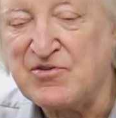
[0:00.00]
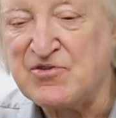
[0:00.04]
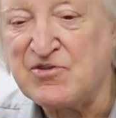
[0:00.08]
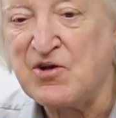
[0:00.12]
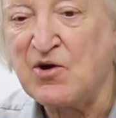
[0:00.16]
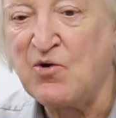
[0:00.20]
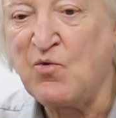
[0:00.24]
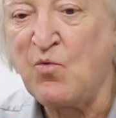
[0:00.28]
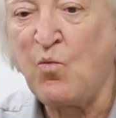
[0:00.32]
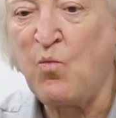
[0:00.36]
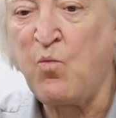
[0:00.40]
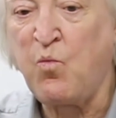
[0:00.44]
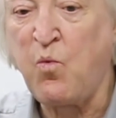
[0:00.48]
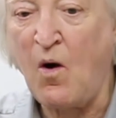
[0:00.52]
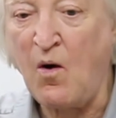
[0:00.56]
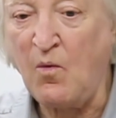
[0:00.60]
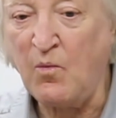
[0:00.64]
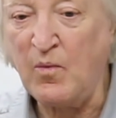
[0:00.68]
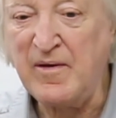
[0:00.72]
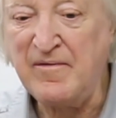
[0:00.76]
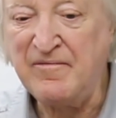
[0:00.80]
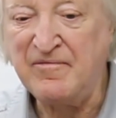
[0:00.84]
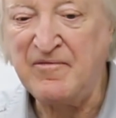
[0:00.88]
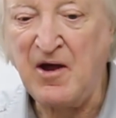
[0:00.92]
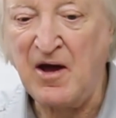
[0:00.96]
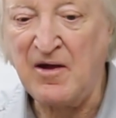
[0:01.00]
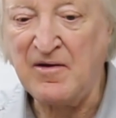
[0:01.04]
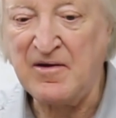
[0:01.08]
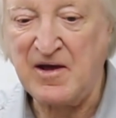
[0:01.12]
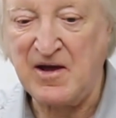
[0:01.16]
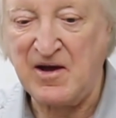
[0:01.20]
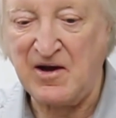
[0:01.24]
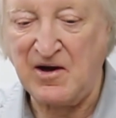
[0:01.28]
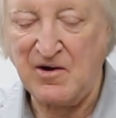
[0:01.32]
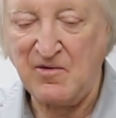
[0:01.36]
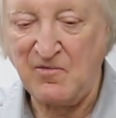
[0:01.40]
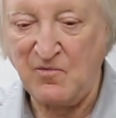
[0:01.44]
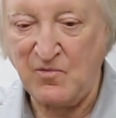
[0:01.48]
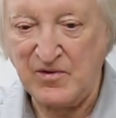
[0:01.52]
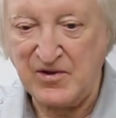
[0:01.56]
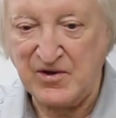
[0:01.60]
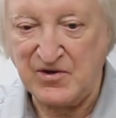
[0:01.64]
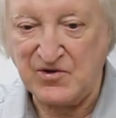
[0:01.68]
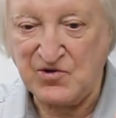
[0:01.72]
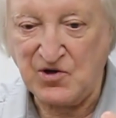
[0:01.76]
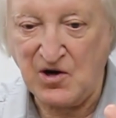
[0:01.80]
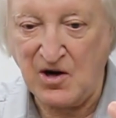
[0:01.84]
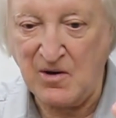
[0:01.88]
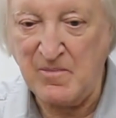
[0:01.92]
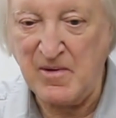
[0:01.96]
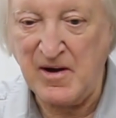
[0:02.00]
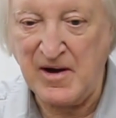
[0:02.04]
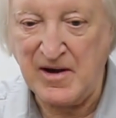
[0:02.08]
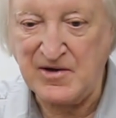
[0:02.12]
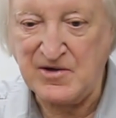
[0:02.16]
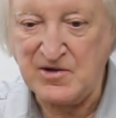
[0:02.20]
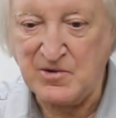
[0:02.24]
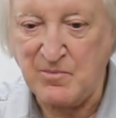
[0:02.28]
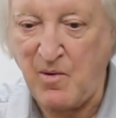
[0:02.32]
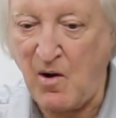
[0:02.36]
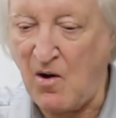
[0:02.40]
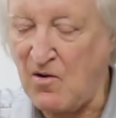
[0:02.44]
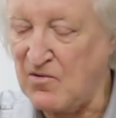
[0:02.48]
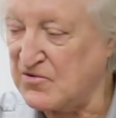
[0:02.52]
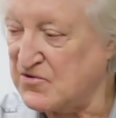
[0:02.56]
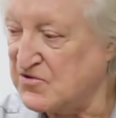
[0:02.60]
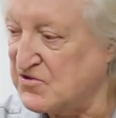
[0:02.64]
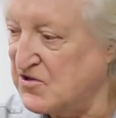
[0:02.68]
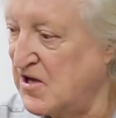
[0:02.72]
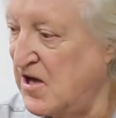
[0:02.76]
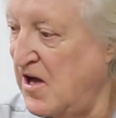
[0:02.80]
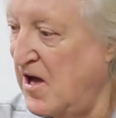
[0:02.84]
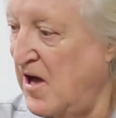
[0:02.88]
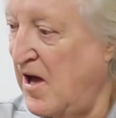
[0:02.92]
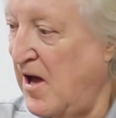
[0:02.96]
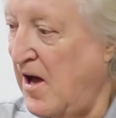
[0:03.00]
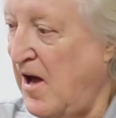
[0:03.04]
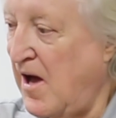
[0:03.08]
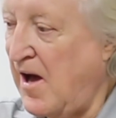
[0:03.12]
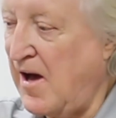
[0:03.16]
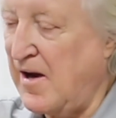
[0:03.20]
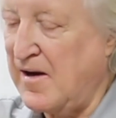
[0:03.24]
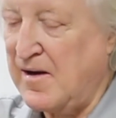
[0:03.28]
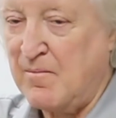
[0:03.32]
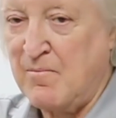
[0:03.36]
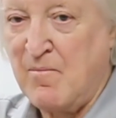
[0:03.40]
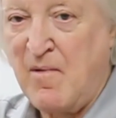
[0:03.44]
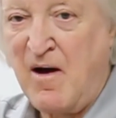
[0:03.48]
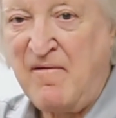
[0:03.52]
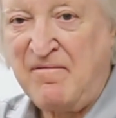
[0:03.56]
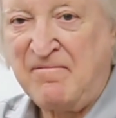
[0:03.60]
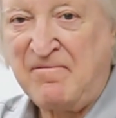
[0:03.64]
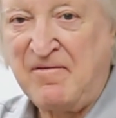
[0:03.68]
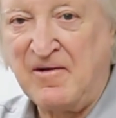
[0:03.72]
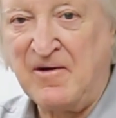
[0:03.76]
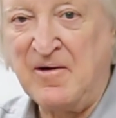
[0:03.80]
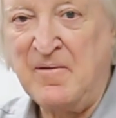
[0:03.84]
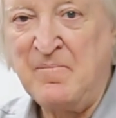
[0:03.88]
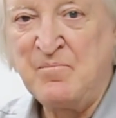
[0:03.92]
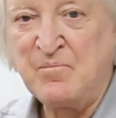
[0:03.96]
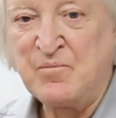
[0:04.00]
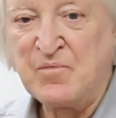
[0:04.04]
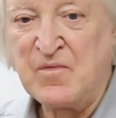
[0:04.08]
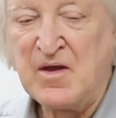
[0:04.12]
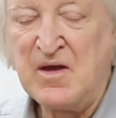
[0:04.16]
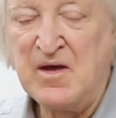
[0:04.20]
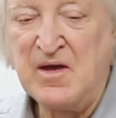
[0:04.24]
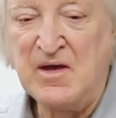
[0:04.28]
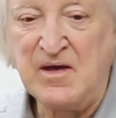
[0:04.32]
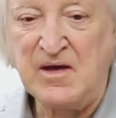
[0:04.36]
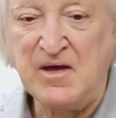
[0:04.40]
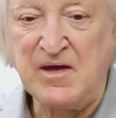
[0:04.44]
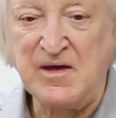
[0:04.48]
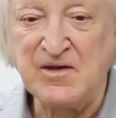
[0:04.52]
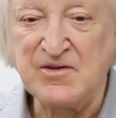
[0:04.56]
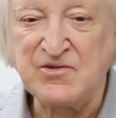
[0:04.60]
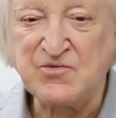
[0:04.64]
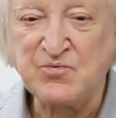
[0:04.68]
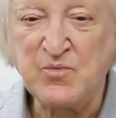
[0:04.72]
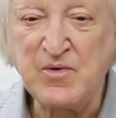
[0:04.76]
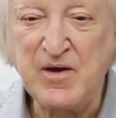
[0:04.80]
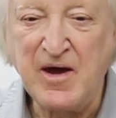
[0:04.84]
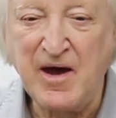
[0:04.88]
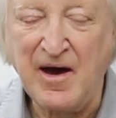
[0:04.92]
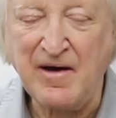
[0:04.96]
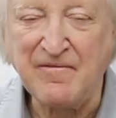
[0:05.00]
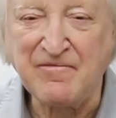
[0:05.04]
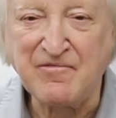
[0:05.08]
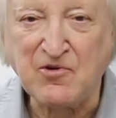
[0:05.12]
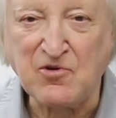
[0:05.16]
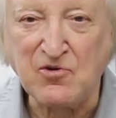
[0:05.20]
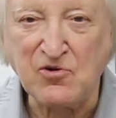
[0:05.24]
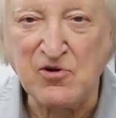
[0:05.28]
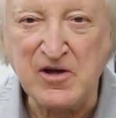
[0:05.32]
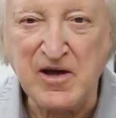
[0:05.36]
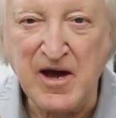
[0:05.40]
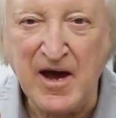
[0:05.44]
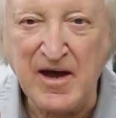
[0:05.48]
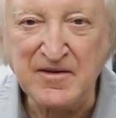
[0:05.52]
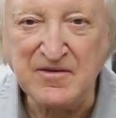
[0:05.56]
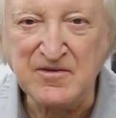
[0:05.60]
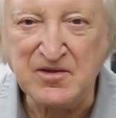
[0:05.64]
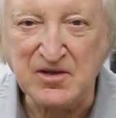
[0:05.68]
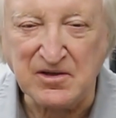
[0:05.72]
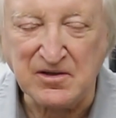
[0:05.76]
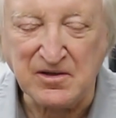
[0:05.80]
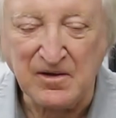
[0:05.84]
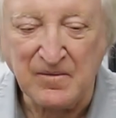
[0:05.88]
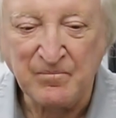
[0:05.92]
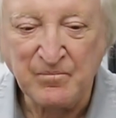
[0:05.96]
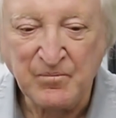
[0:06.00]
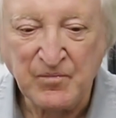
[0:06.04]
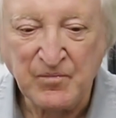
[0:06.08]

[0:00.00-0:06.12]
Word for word: So what we've done here with a terminator box and a muffler is we have created